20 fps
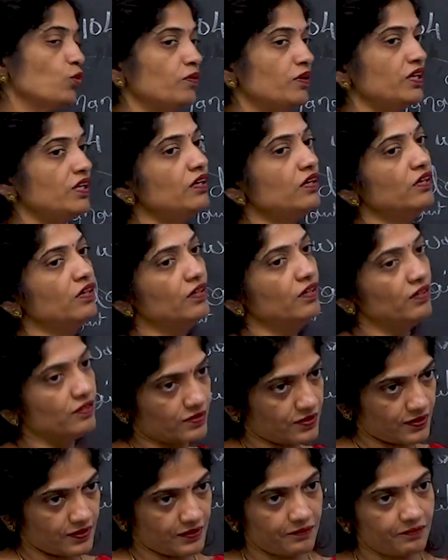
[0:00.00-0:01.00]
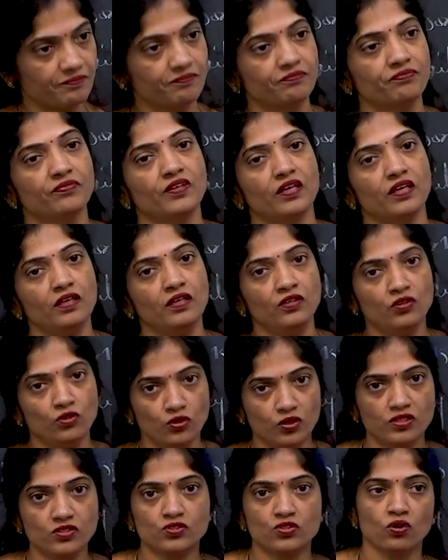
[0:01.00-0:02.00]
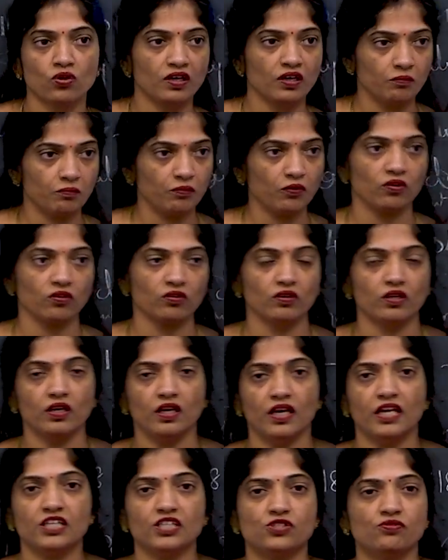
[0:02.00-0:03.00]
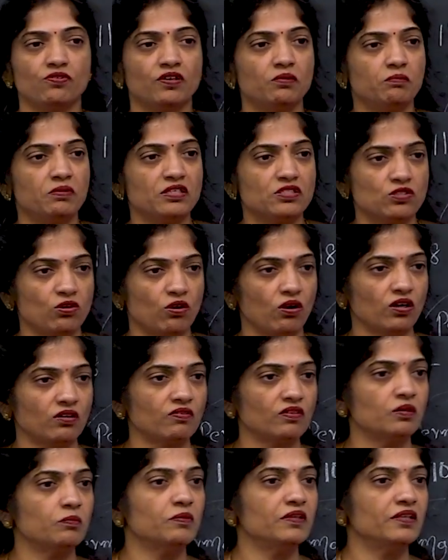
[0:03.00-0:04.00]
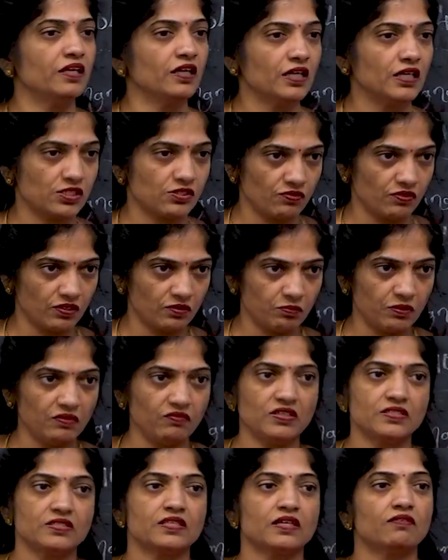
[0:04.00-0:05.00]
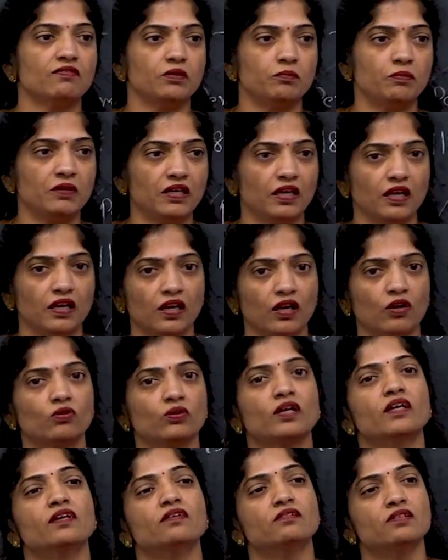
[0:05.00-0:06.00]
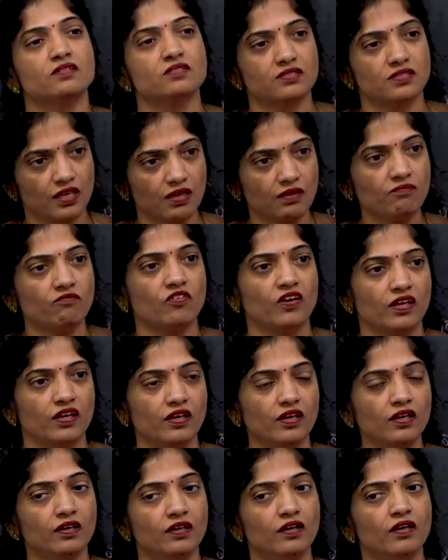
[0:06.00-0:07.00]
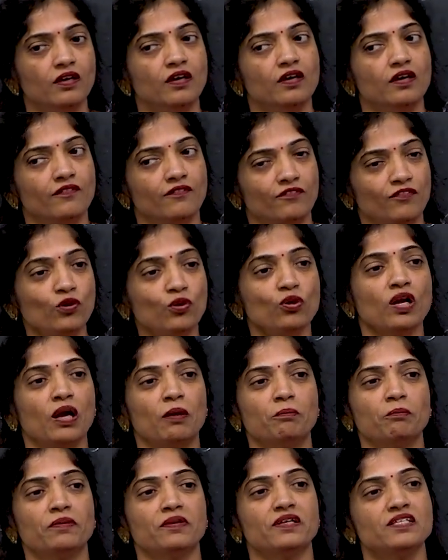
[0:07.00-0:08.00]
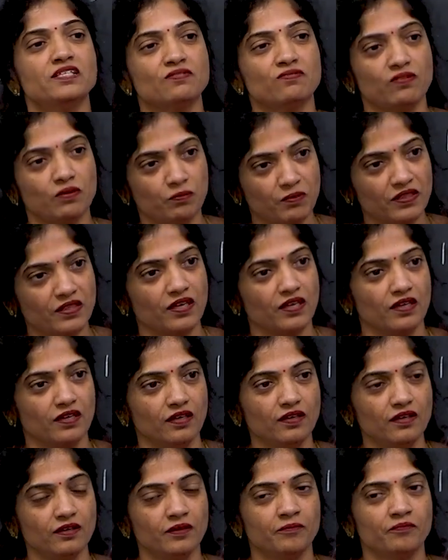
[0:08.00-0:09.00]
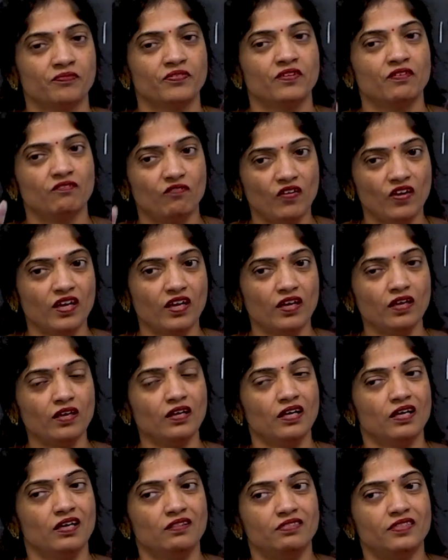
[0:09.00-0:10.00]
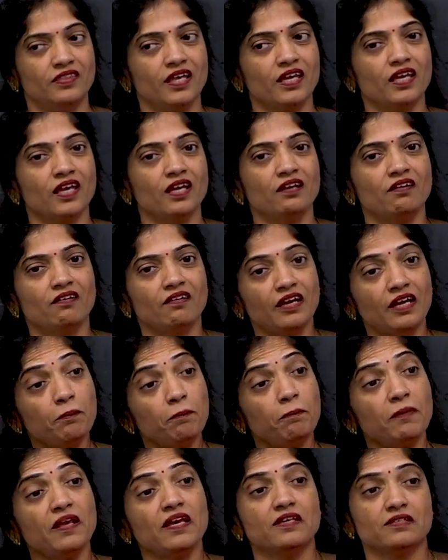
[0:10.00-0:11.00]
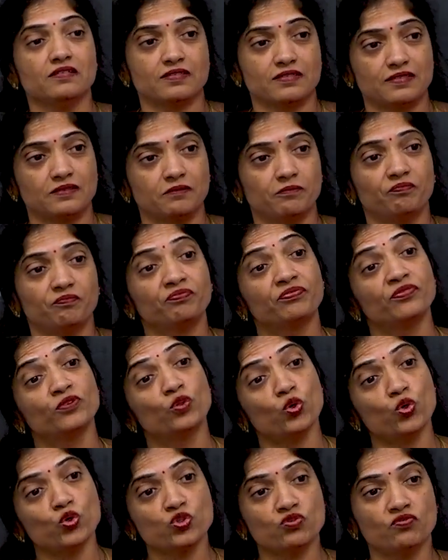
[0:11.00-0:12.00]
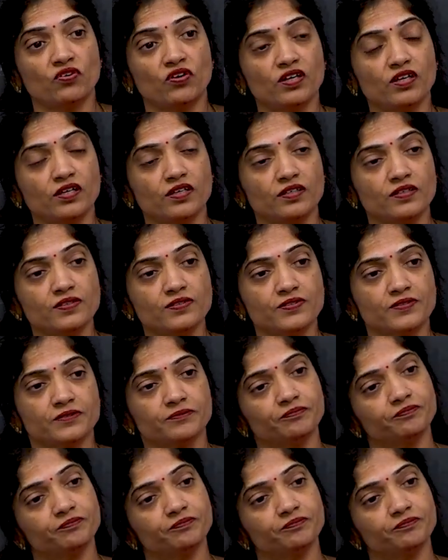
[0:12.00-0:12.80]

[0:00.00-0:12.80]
many years in US or abroad, H1B slot will be there, H1B visa will be allowed. In the same way, few companies will be there where they can replace those workers